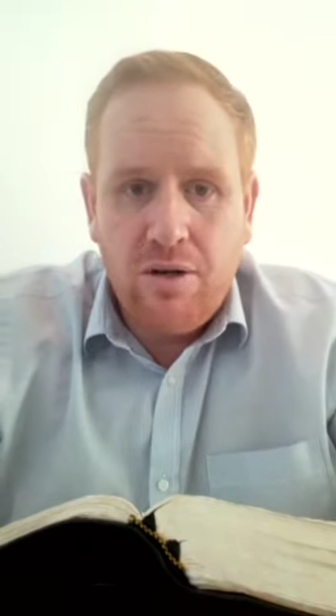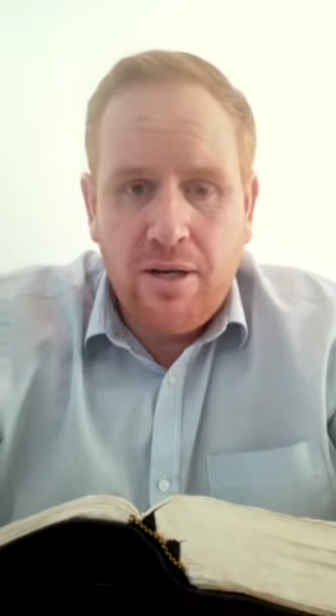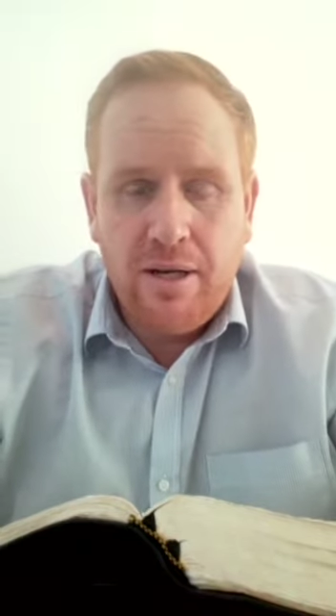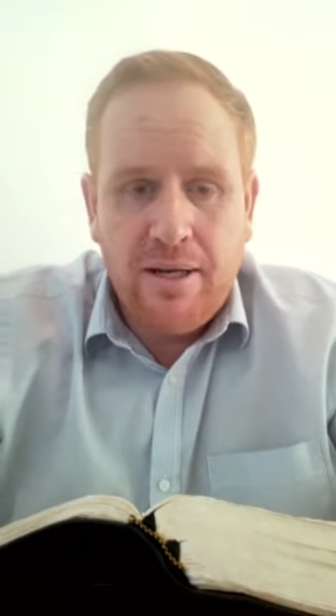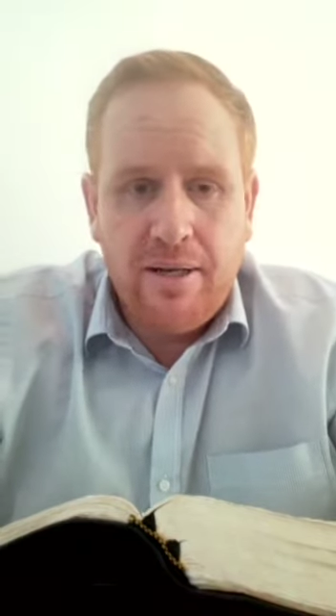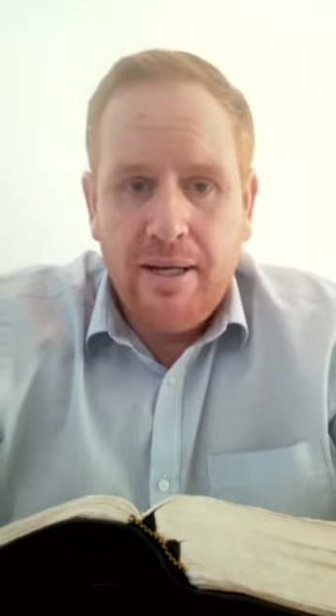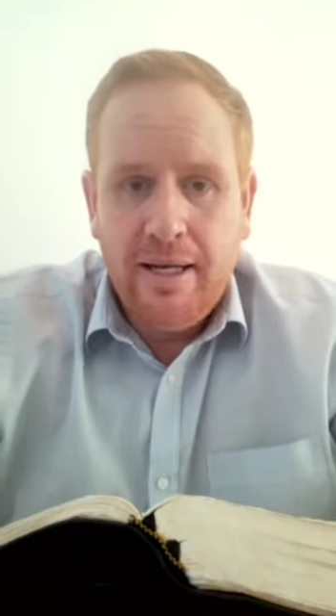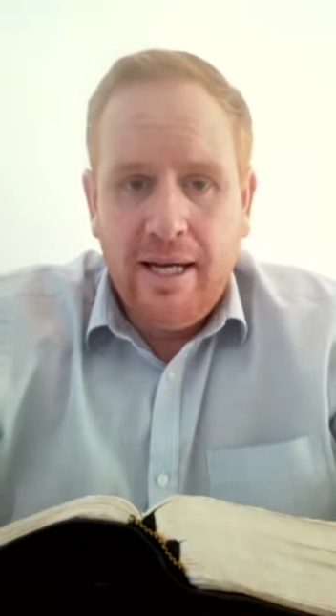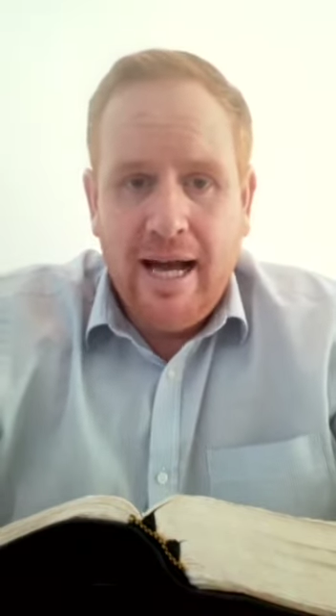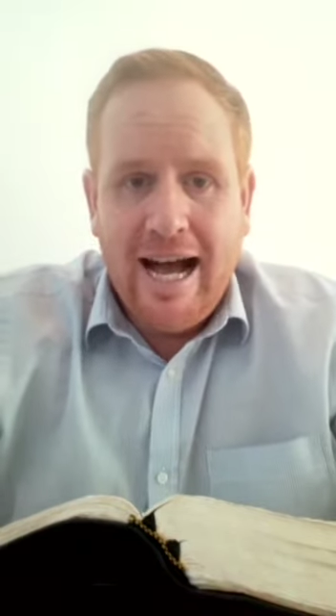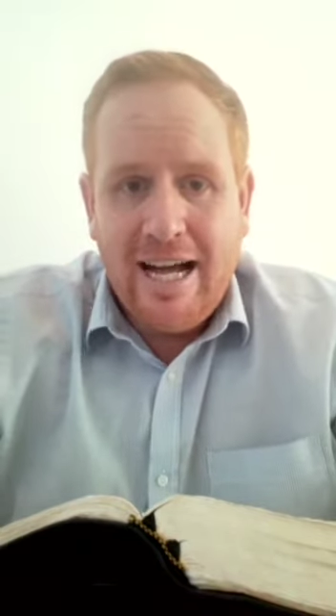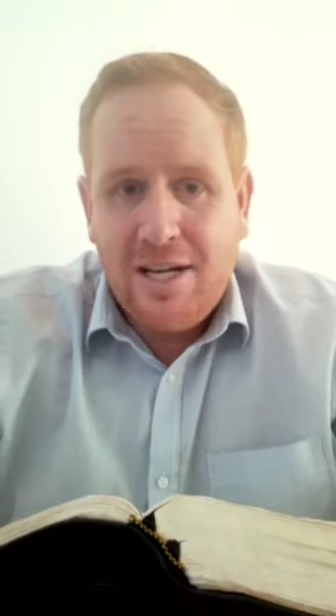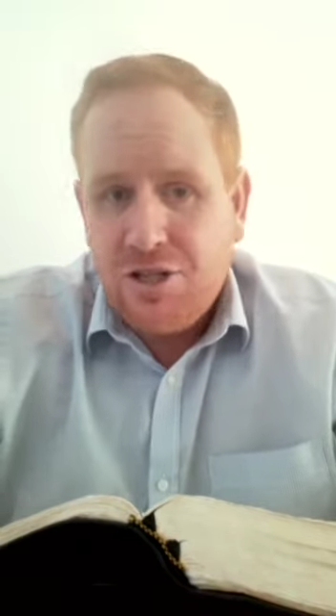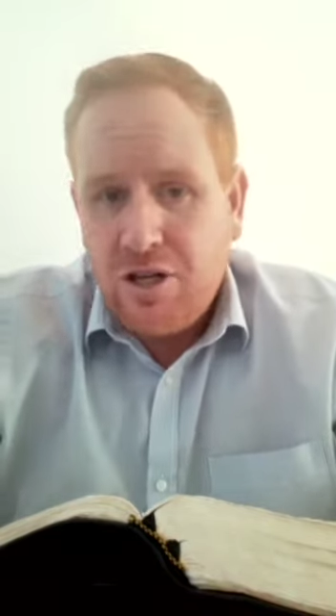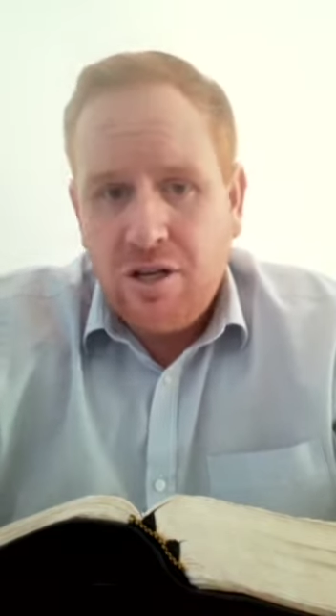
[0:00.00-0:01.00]
and
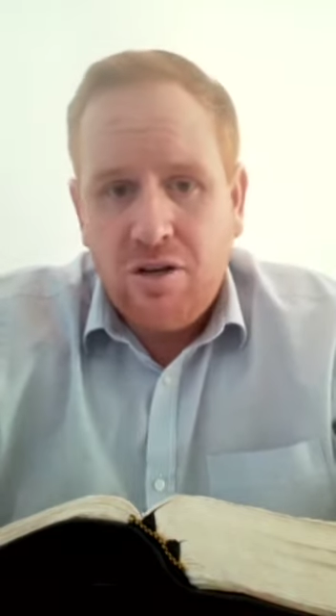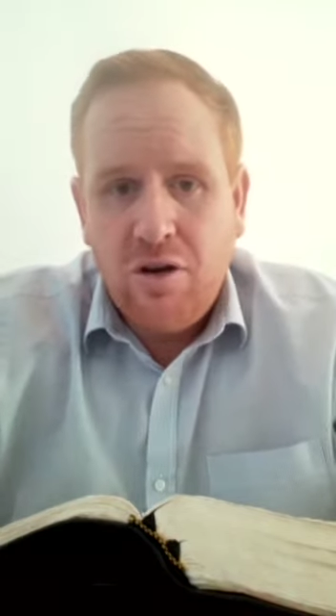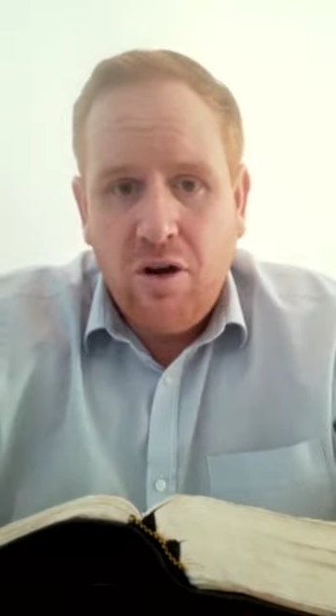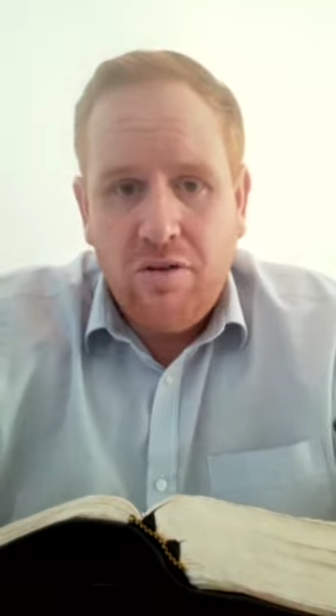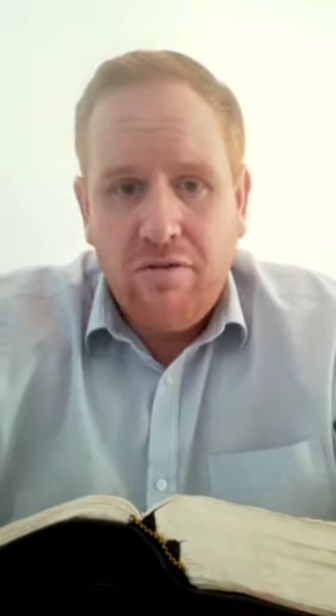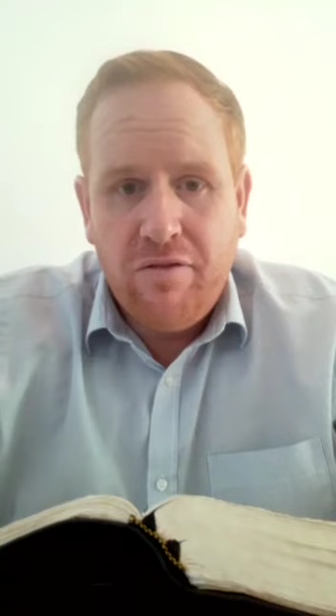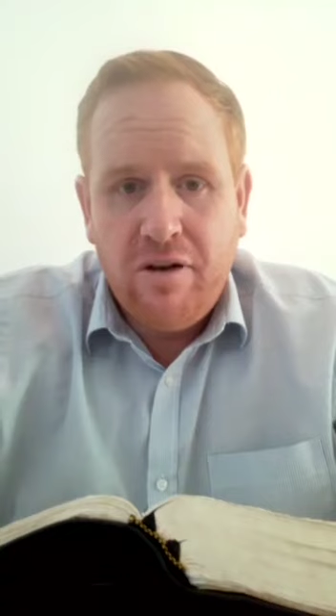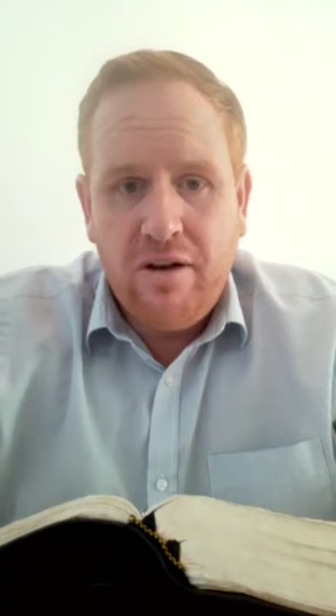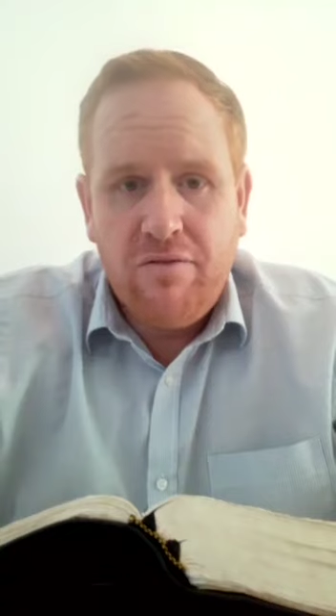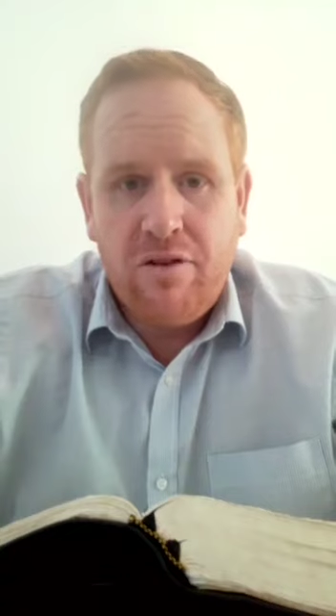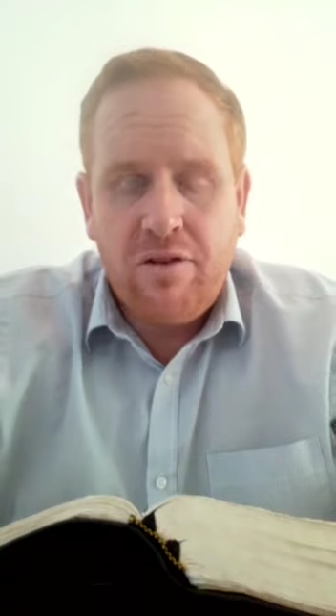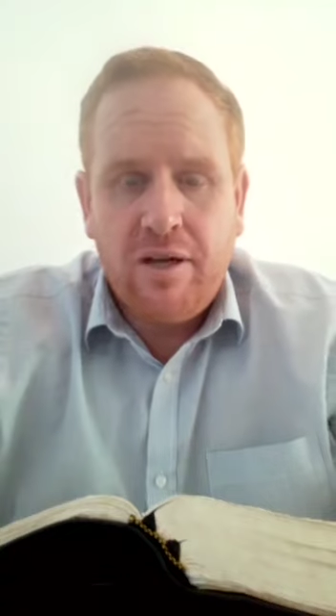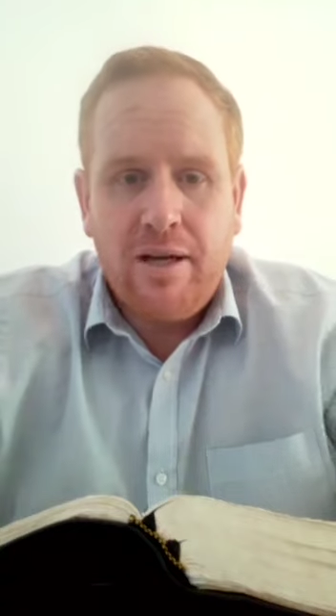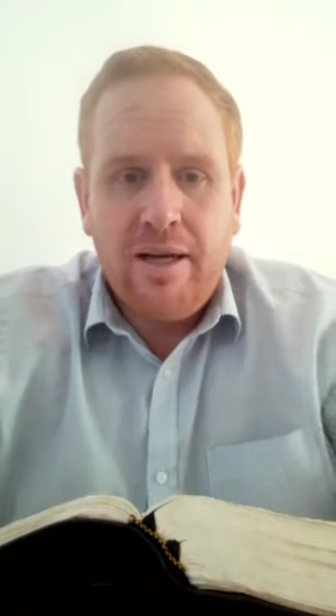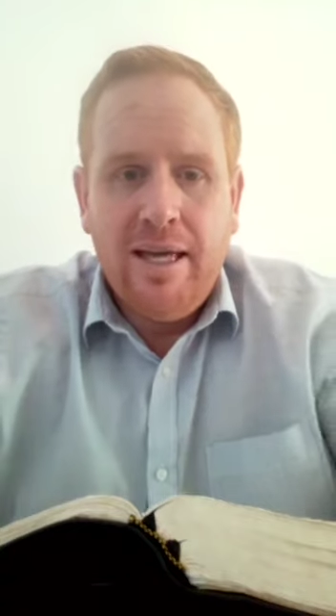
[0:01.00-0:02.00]
asking God for
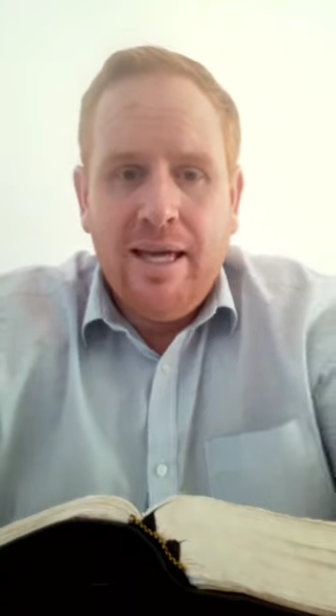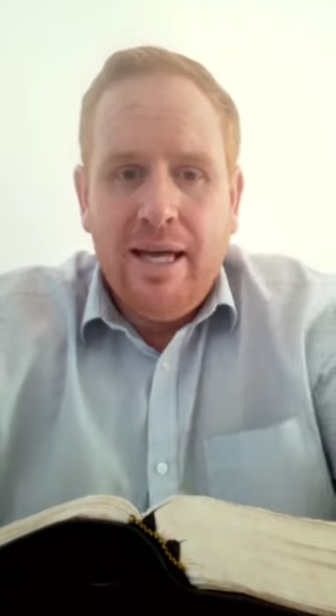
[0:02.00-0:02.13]
everything.